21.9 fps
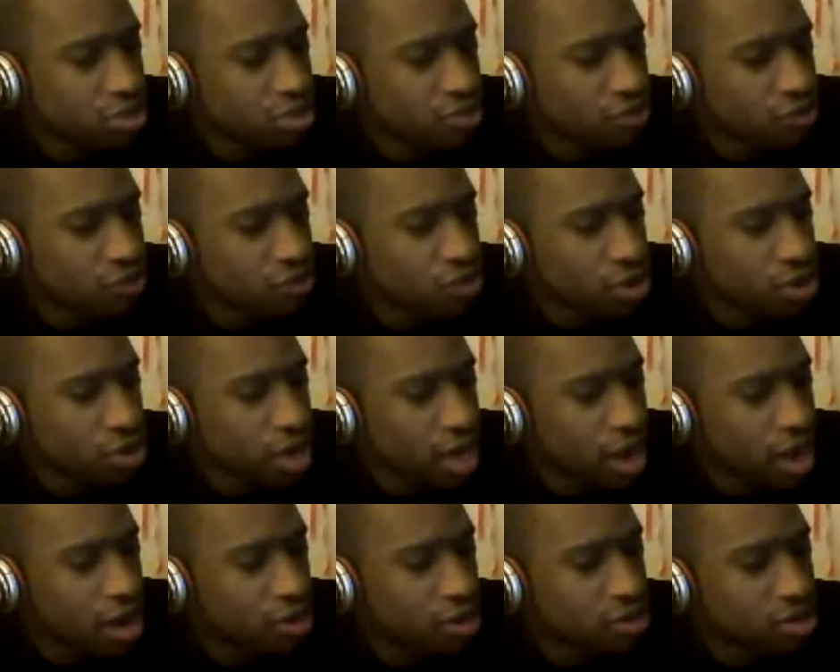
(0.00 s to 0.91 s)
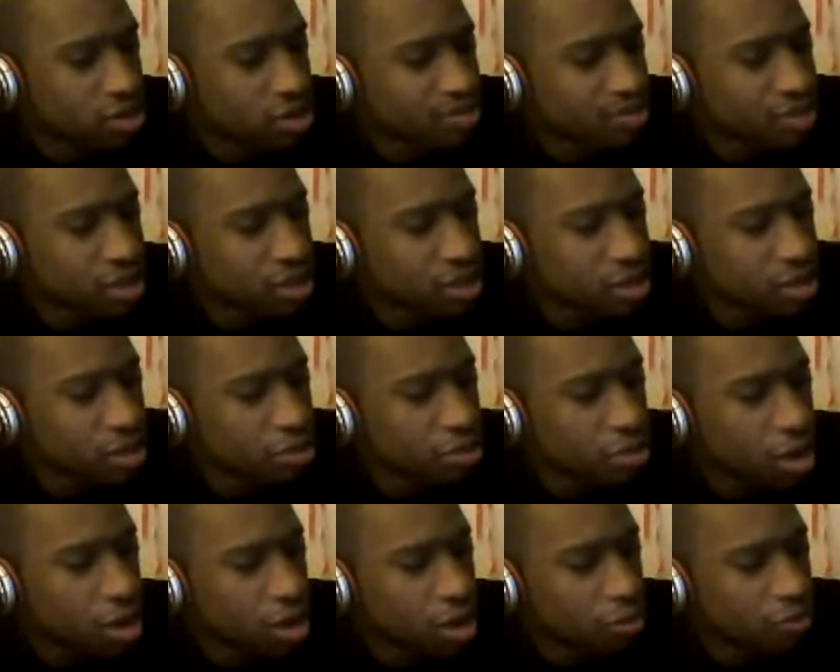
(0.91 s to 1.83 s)
before How
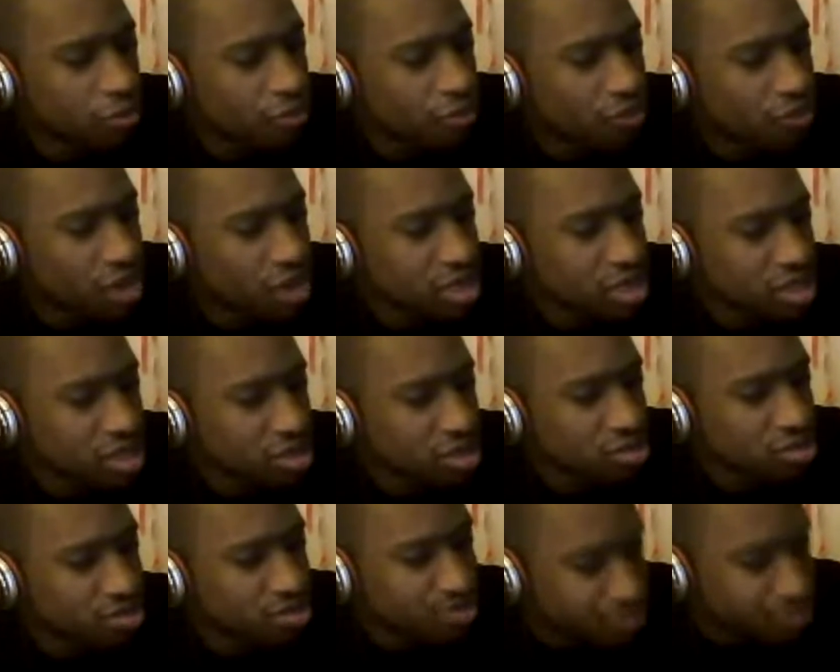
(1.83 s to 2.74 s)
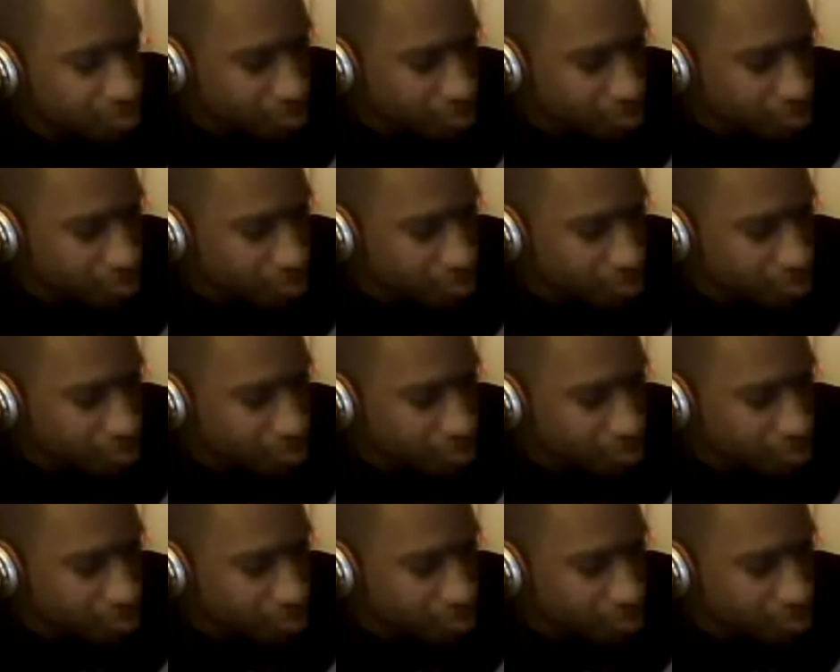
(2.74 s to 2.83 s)
by fighting